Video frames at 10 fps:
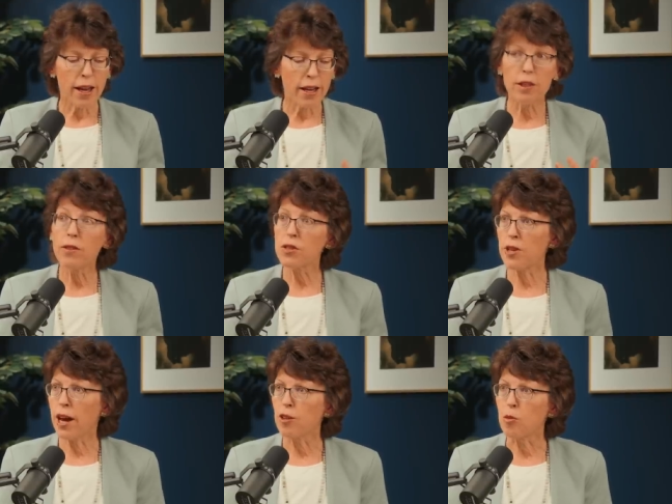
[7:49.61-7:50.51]
And then the
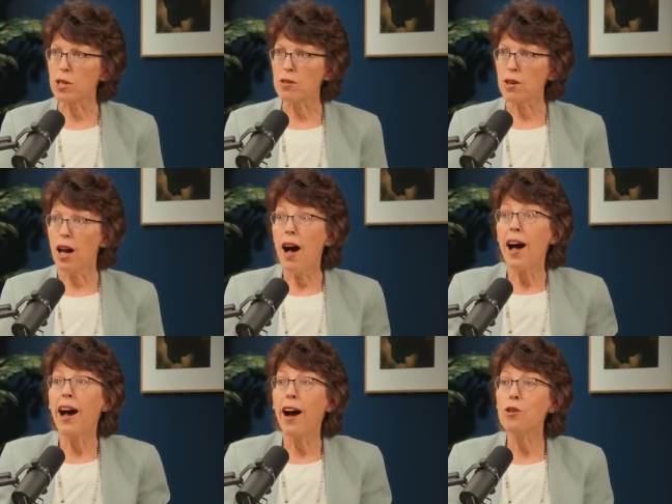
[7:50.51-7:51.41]
sacraments,
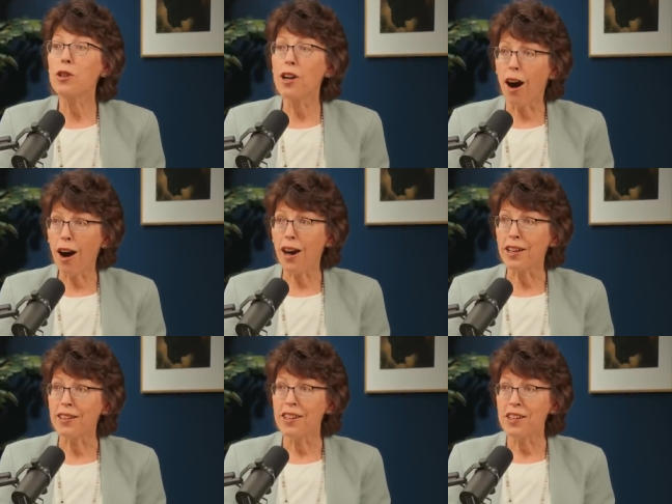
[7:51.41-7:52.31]
how
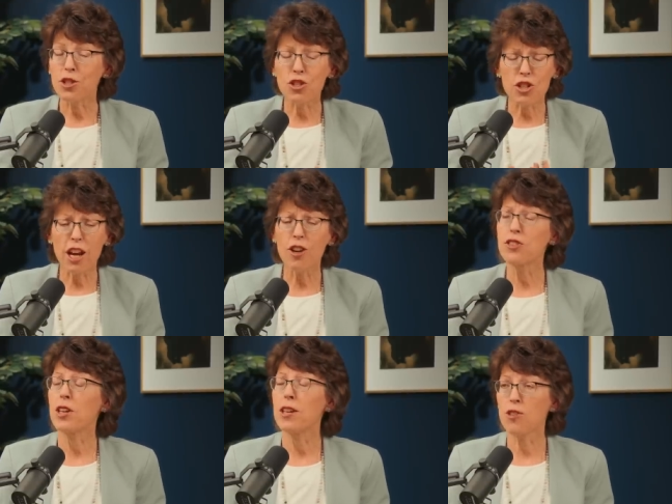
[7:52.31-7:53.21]
God
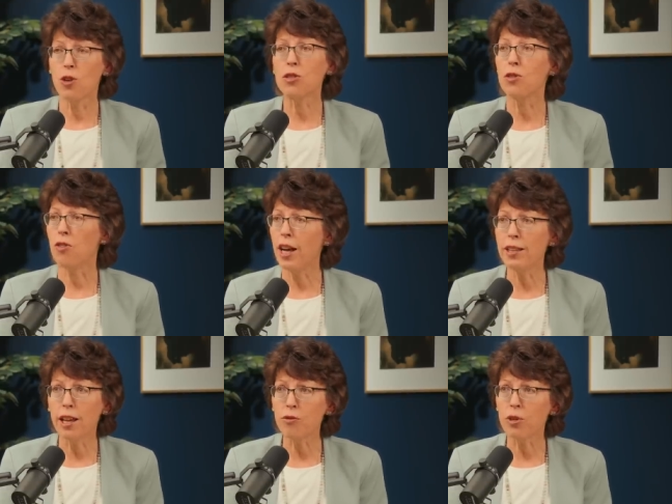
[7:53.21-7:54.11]
shares his own
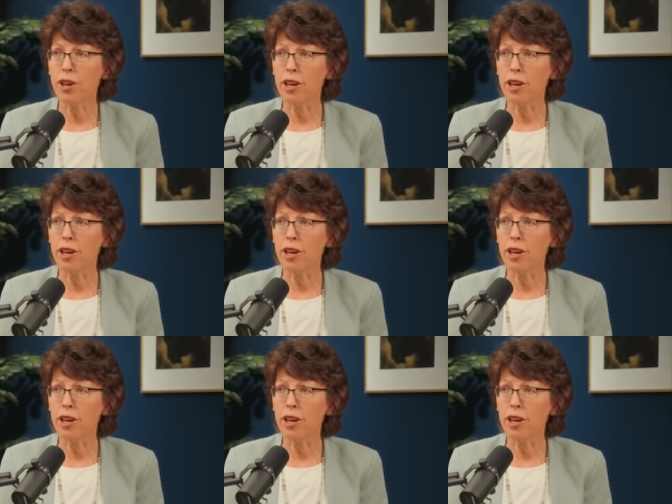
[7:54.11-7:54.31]
divine life with